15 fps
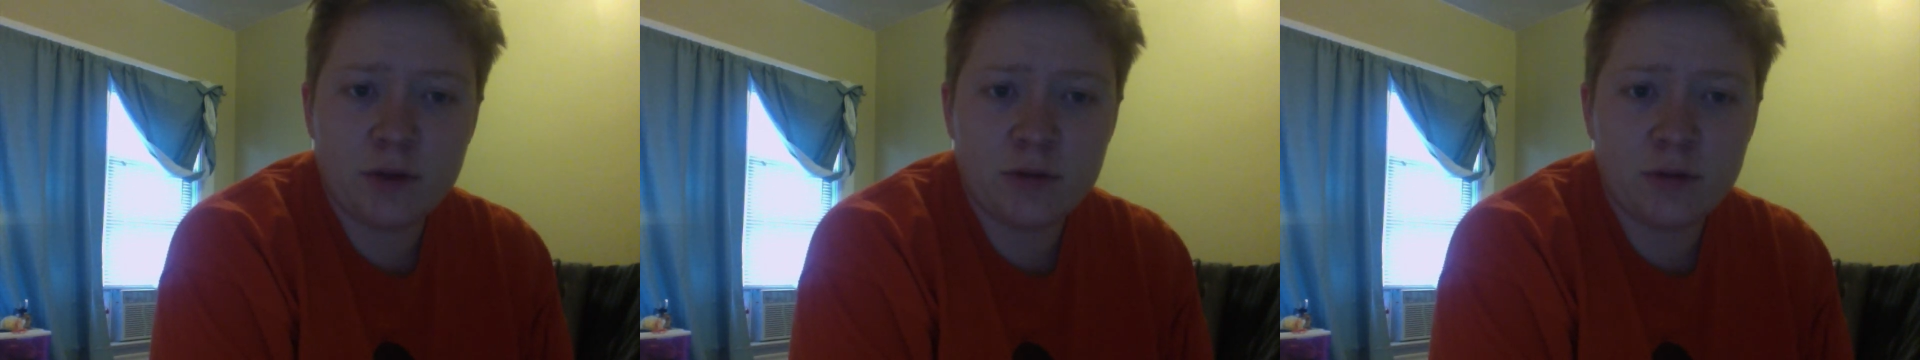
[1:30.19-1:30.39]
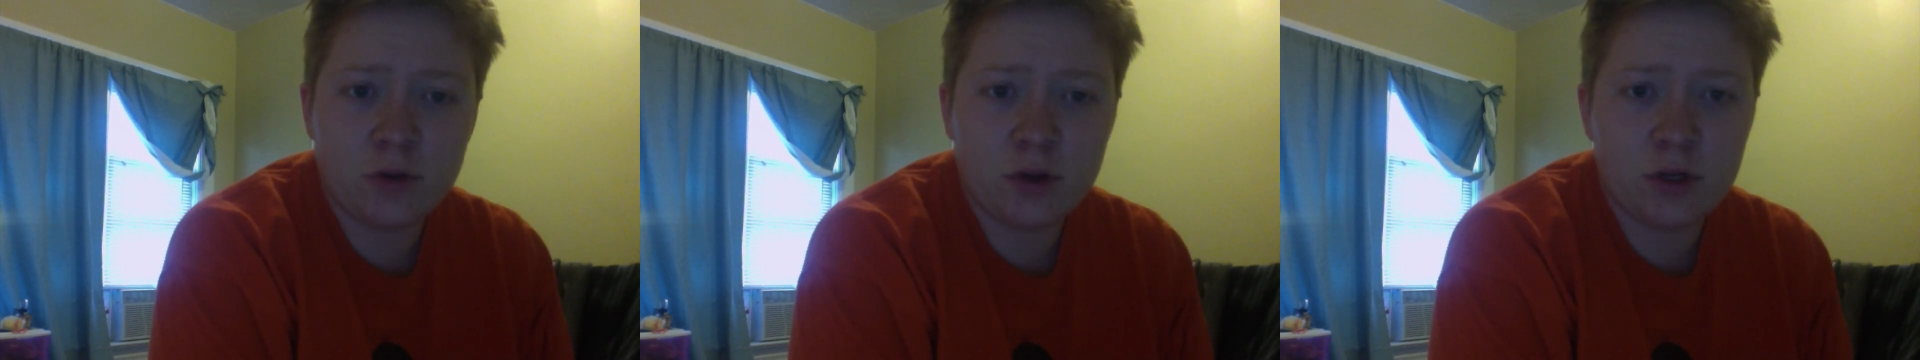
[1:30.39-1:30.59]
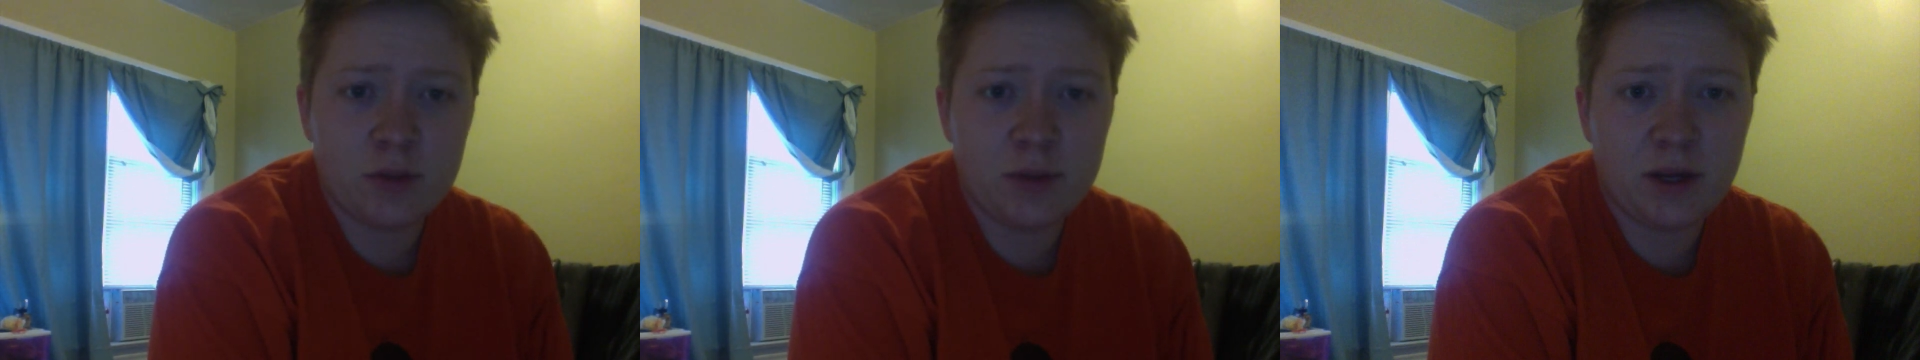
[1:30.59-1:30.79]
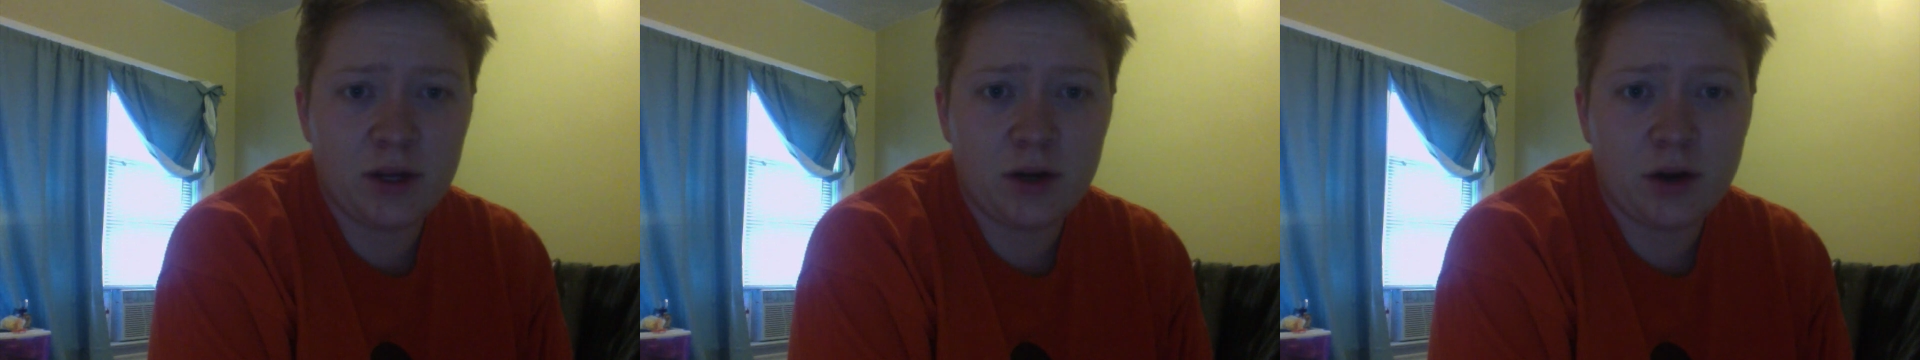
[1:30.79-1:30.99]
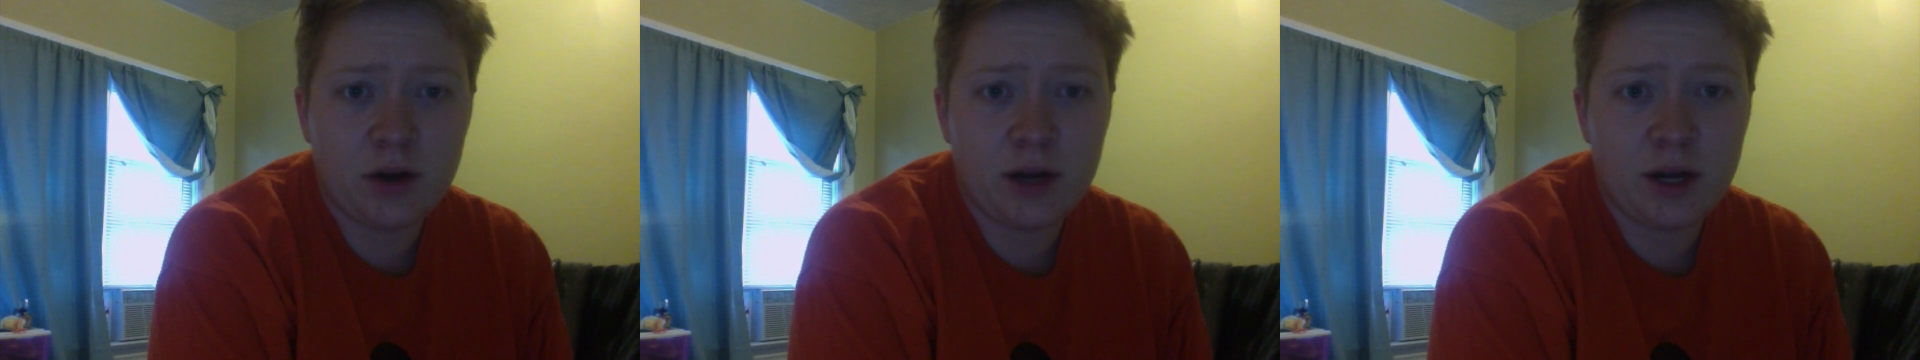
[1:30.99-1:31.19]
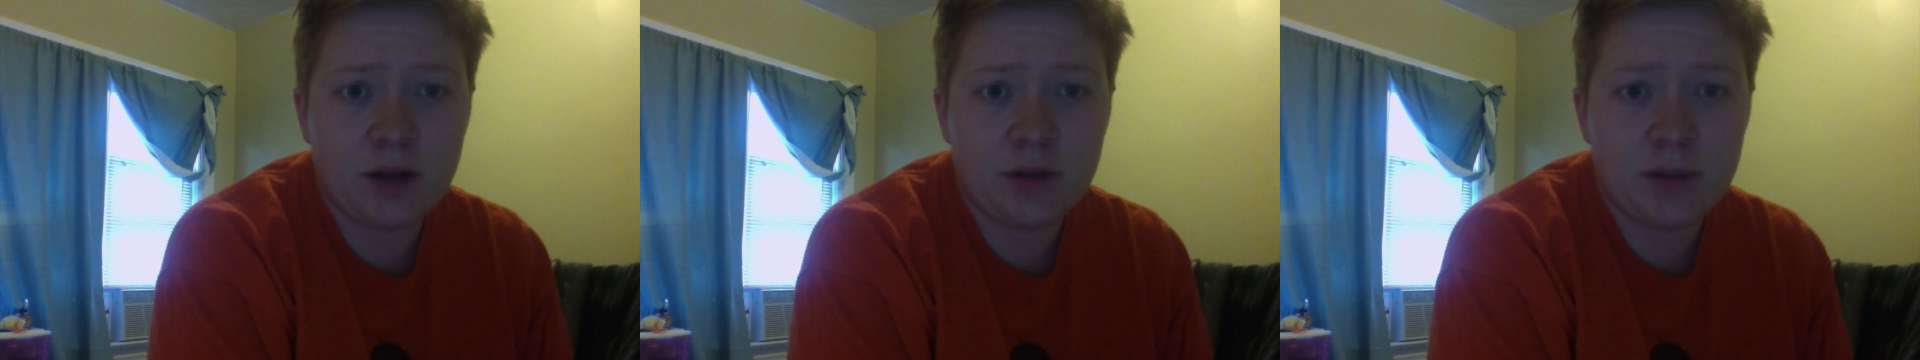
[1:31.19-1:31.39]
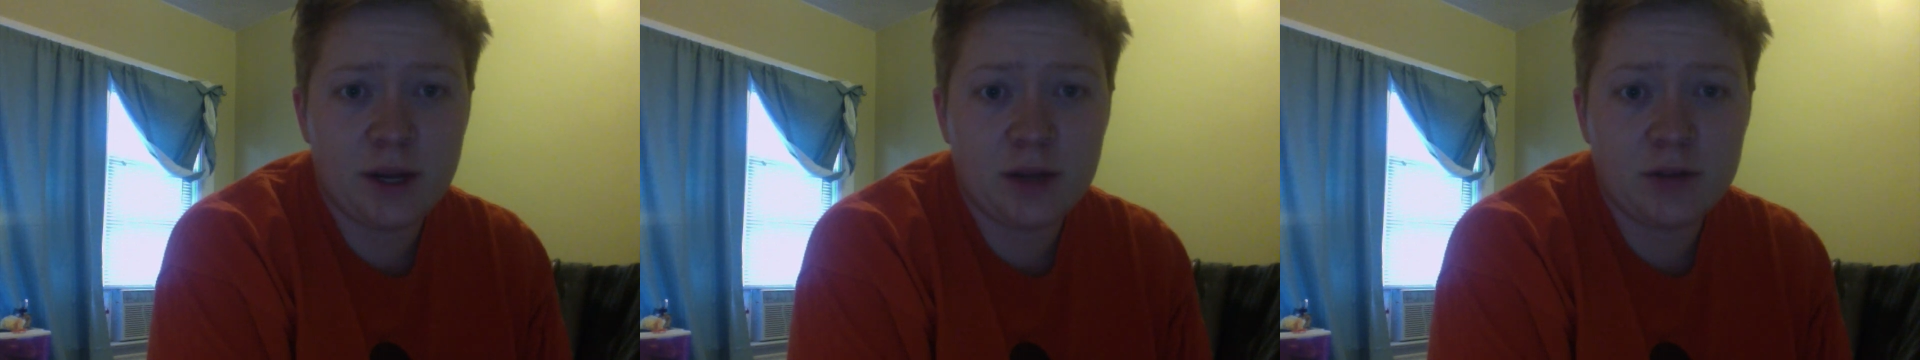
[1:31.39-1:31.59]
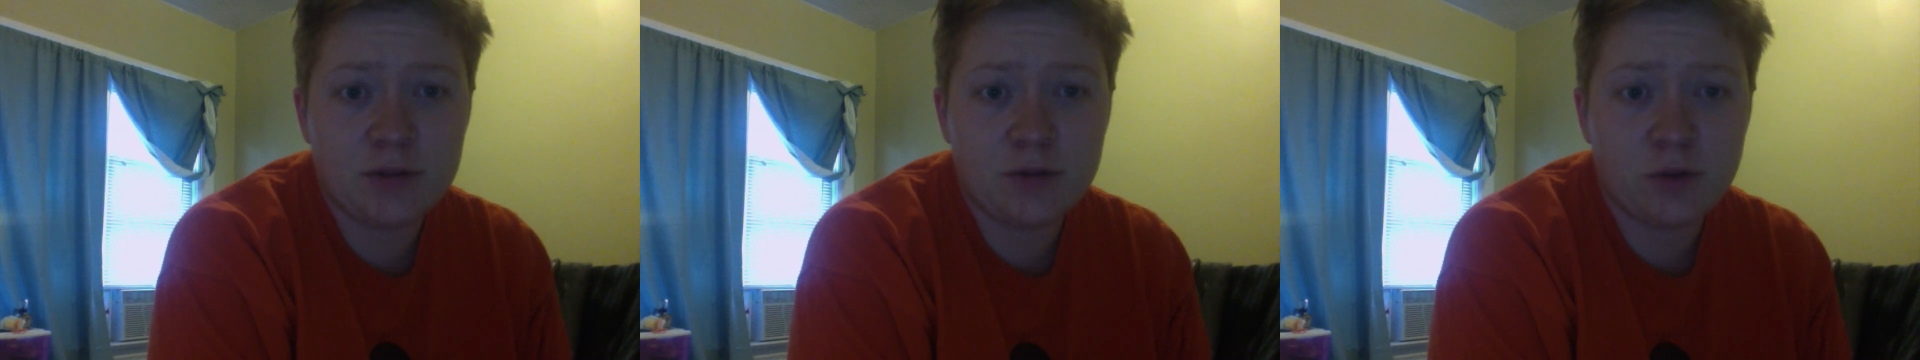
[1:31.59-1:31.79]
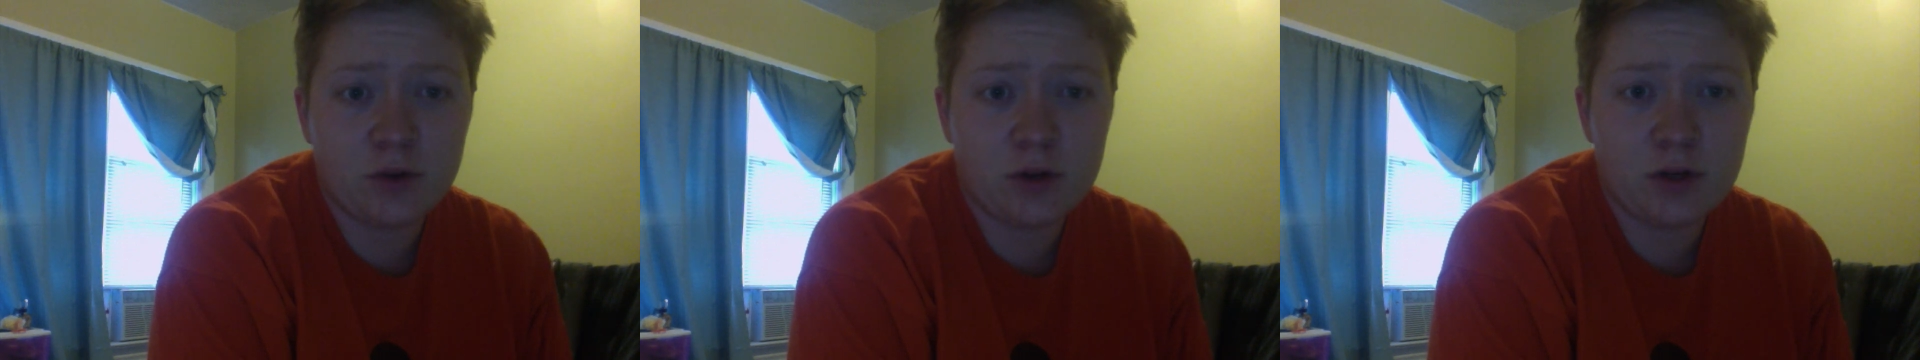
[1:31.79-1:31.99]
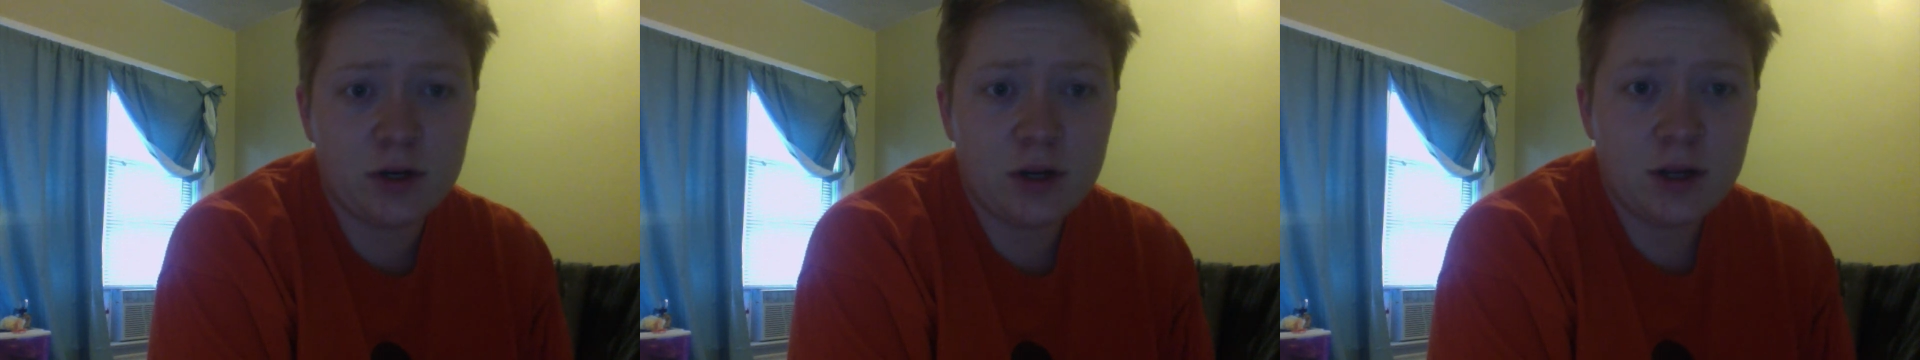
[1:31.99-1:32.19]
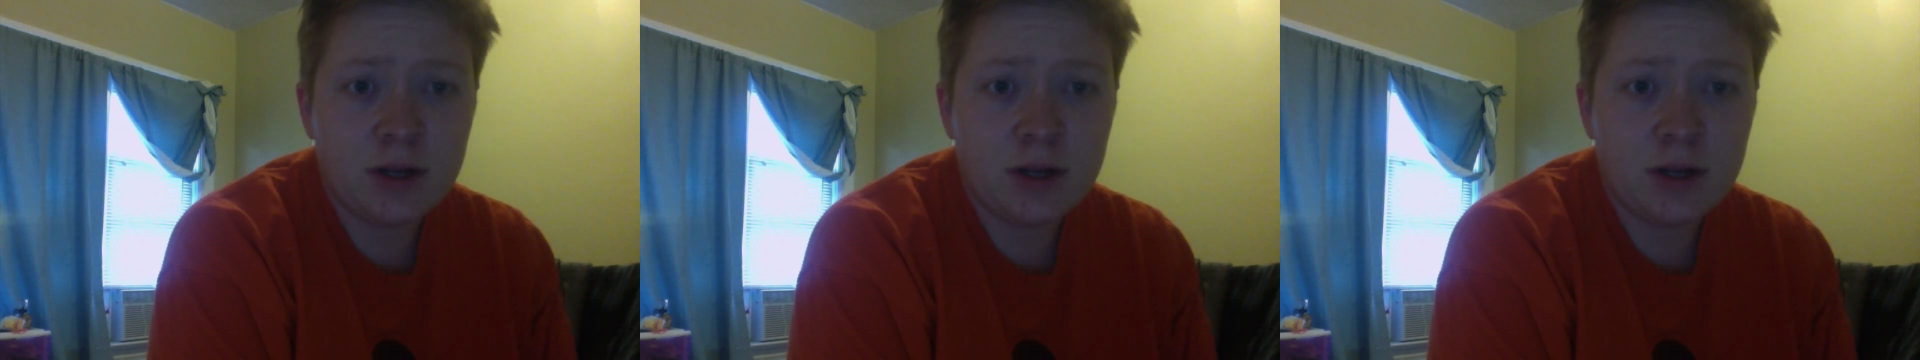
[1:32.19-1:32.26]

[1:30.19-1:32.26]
floor to being an RA on the males floor.